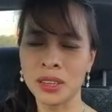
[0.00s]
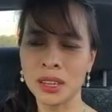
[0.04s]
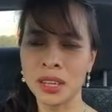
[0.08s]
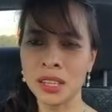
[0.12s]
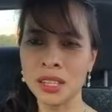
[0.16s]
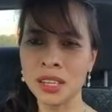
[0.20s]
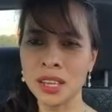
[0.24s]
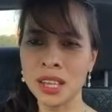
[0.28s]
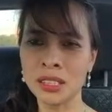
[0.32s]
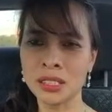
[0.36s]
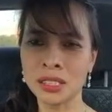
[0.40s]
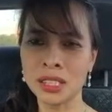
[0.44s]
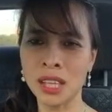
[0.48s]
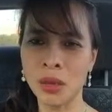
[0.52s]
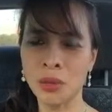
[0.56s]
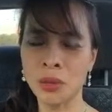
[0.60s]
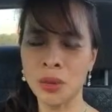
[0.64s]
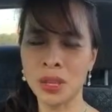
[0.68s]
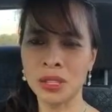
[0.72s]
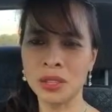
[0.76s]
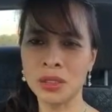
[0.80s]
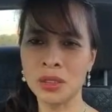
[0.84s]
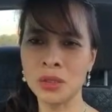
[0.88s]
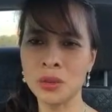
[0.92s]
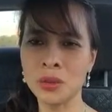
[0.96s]
He didn't say
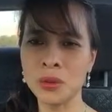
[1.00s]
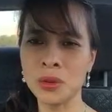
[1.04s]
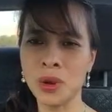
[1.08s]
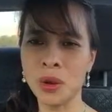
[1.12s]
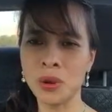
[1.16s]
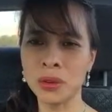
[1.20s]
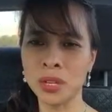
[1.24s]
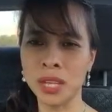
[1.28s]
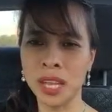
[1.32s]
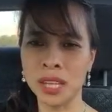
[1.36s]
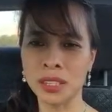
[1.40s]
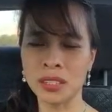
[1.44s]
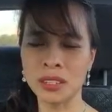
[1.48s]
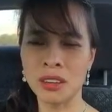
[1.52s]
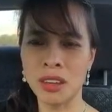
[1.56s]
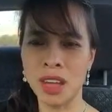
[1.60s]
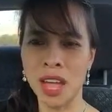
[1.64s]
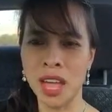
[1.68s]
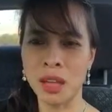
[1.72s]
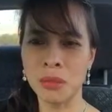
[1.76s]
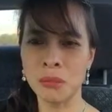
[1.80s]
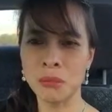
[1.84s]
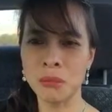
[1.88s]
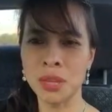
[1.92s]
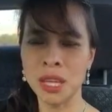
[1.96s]
when you go get your
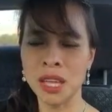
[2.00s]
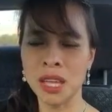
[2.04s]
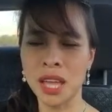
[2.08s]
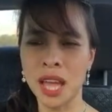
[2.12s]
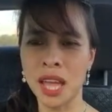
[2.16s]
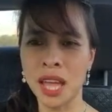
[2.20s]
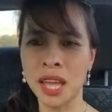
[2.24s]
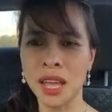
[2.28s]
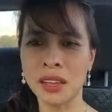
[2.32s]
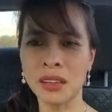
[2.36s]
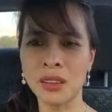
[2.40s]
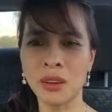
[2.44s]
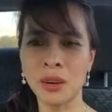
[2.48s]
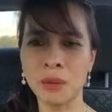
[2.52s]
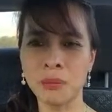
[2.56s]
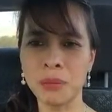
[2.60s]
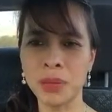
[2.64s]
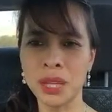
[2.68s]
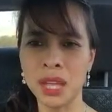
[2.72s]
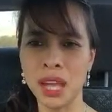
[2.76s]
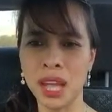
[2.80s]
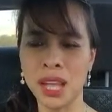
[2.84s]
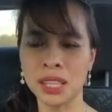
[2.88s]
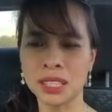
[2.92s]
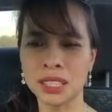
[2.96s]
MBA or
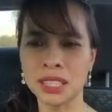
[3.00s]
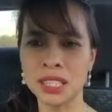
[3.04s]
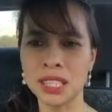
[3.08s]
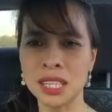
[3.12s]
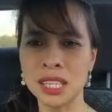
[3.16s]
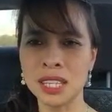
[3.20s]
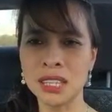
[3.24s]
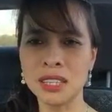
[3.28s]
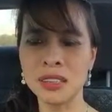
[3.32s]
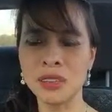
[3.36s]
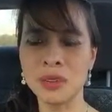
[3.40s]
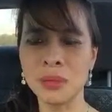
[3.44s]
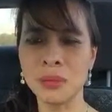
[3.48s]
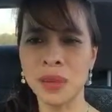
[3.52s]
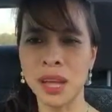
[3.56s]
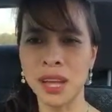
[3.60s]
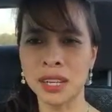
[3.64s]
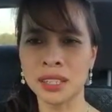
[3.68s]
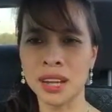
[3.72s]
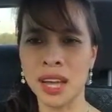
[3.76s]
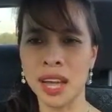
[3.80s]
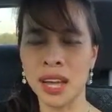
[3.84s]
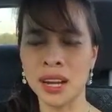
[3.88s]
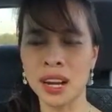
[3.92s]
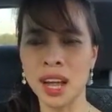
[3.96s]
PhD, you
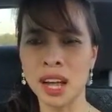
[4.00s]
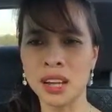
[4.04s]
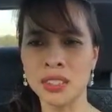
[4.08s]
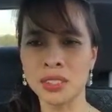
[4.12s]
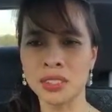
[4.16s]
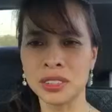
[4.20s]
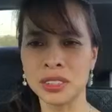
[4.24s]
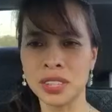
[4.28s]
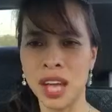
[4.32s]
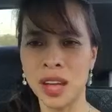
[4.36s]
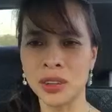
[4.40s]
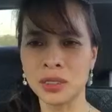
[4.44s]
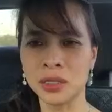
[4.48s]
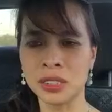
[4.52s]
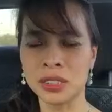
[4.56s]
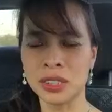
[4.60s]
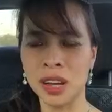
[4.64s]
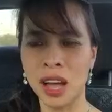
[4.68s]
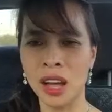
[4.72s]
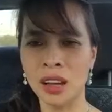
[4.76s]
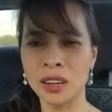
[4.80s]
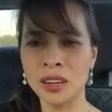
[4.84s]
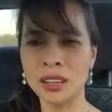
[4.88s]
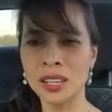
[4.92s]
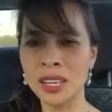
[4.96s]
make that
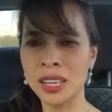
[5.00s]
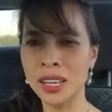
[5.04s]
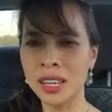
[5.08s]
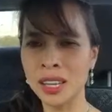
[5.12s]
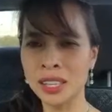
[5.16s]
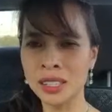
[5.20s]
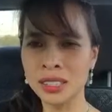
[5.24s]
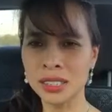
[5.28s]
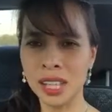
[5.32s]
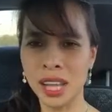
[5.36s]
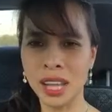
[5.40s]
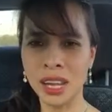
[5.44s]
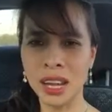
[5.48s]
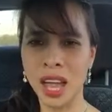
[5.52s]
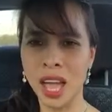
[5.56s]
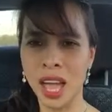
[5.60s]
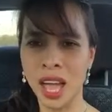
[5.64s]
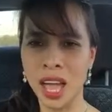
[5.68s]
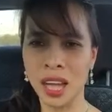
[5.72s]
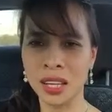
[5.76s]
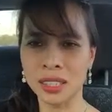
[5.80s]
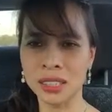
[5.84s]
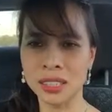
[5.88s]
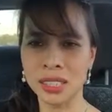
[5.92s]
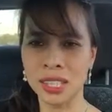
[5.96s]
$100,000. He said
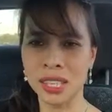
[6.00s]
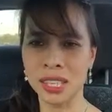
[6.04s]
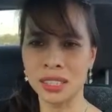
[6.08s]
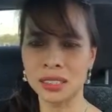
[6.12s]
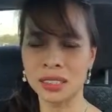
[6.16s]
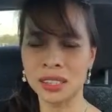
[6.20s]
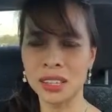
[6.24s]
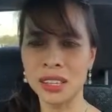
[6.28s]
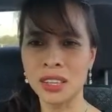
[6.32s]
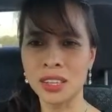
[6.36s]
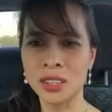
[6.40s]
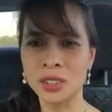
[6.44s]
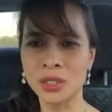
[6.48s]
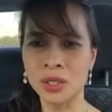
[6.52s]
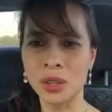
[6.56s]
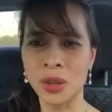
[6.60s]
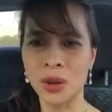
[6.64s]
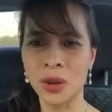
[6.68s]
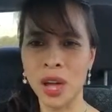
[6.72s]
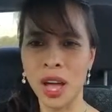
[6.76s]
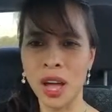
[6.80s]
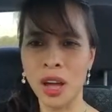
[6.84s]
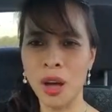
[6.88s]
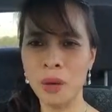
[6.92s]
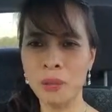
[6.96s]
access.
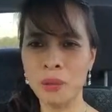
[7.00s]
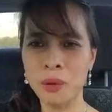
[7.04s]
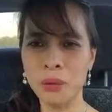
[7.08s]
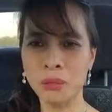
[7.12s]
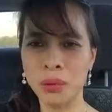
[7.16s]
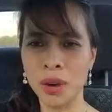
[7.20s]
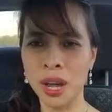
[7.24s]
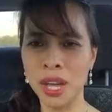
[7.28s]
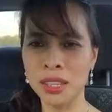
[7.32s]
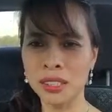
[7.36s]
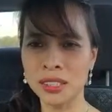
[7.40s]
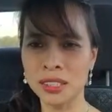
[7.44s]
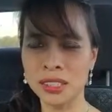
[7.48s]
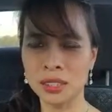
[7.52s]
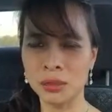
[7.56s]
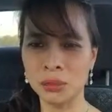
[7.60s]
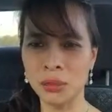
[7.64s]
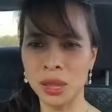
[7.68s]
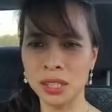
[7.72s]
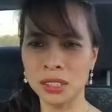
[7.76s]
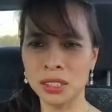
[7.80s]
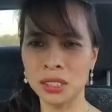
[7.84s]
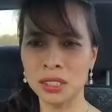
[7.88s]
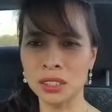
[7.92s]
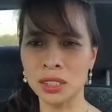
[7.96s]
So I hope and pray this
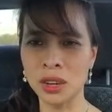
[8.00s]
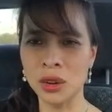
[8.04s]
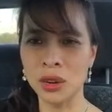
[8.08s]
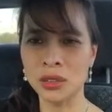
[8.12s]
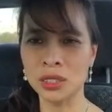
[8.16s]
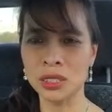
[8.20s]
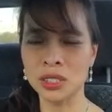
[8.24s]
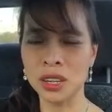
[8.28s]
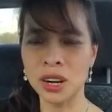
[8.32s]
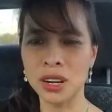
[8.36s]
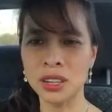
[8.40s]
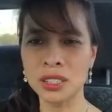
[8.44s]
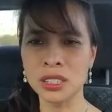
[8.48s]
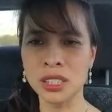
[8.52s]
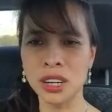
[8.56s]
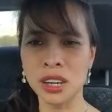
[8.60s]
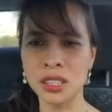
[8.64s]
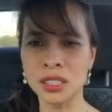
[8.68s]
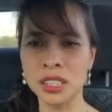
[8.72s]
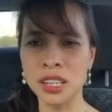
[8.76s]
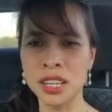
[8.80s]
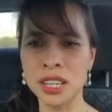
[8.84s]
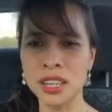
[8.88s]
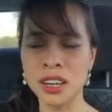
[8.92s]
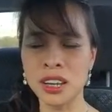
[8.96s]
message go
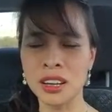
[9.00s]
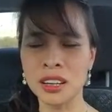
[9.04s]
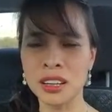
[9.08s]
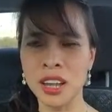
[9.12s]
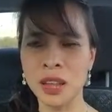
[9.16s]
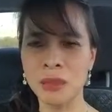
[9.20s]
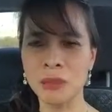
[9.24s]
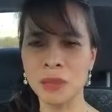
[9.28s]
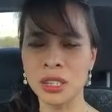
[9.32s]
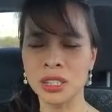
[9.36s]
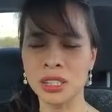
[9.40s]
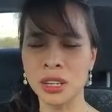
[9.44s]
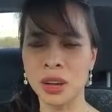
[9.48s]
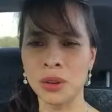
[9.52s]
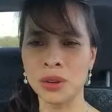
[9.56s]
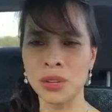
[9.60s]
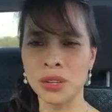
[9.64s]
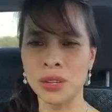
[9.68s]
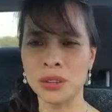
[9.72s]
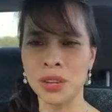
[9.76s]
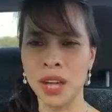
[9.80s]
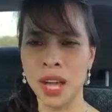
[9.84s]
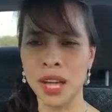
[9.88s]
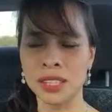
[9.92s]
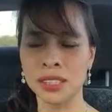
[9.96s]
church leader. Let me show
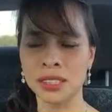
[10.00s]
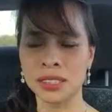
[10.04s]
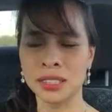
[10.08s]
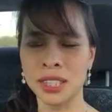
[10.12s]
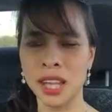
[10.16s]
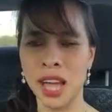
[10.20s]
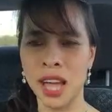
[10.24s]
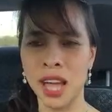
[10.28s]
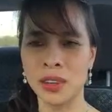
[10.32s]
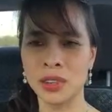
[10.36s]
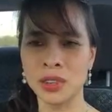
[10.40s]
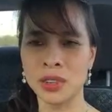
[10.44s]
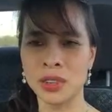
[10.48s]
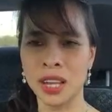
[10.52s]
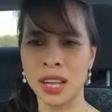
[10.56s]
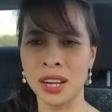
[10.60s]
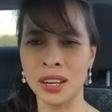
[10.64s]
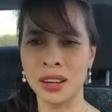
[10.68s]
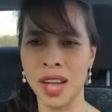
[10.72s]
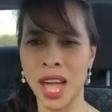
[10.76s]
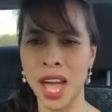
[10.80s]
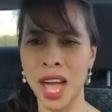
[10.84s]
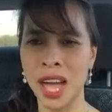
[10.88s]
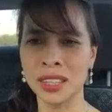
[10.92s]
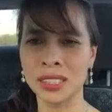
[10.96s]
you guys how you
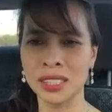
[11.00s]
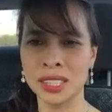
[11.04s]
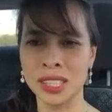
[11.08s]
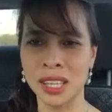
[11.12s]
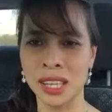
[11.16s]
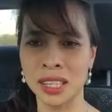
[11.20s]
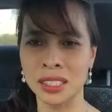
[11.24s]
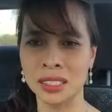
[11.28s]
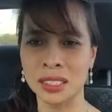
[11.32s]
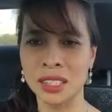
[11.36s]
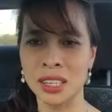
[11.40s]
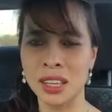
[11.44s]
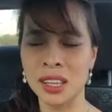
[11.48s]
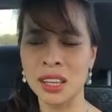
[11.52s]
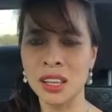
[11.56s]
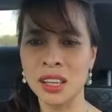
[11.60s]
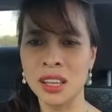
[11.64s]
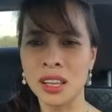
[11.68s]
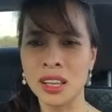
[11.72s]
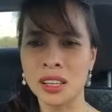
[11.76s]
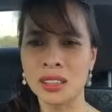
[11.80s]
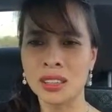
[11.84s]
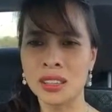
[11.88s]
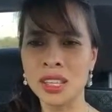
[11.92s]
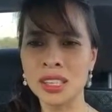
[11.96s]
can access
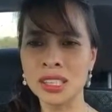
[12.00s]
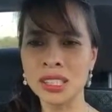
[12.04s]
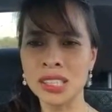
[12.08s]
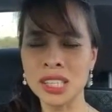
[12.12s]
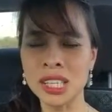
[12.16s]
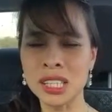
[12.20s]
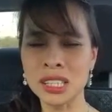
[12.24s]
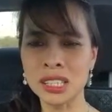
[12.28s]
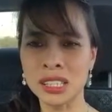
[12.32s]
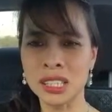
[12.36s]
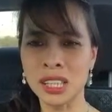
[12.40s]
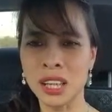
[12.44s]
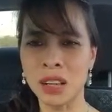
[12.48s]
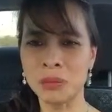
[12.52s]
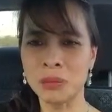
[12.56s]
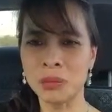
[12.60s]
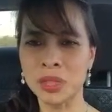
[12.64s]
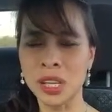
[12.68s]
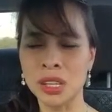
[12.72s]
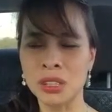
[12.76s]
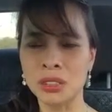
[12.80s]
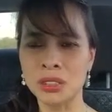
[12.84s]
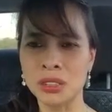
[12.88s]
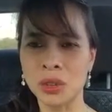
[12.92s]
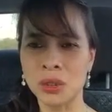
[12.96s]
this system
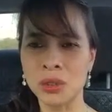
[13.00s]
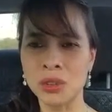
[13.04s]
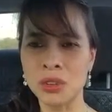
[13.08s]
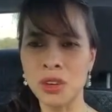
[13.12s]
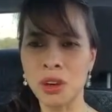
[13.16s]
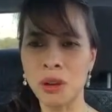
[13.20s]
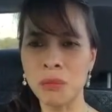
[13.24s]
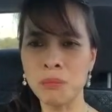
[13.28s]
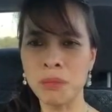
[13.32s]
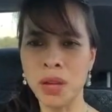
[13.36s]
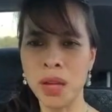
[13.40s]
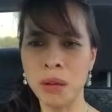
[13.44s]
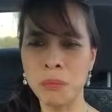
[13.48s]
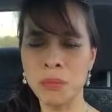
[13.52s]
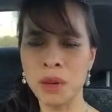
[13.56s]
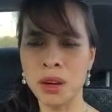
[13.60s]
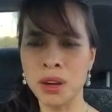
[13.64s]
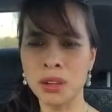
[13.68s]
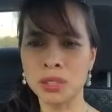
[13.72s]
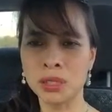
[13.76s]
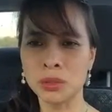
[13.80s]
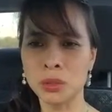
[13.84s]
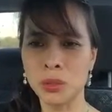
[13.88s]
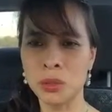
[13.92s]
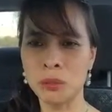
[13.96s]
so your
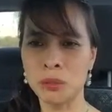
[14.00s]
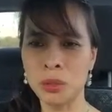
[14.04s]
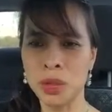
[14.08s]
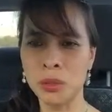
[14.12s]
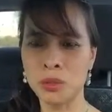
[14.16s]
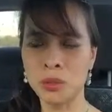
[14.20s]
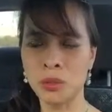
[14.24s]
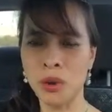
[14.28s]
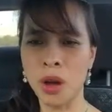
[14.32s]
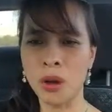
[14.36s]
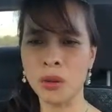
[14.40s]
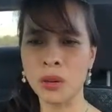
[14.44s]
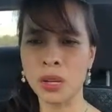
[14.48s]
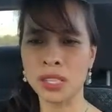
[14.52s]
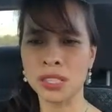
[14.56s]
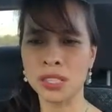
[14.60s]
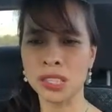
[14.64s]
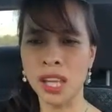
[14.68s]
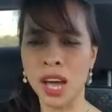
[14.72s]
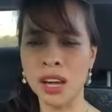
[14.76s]
members will be rolling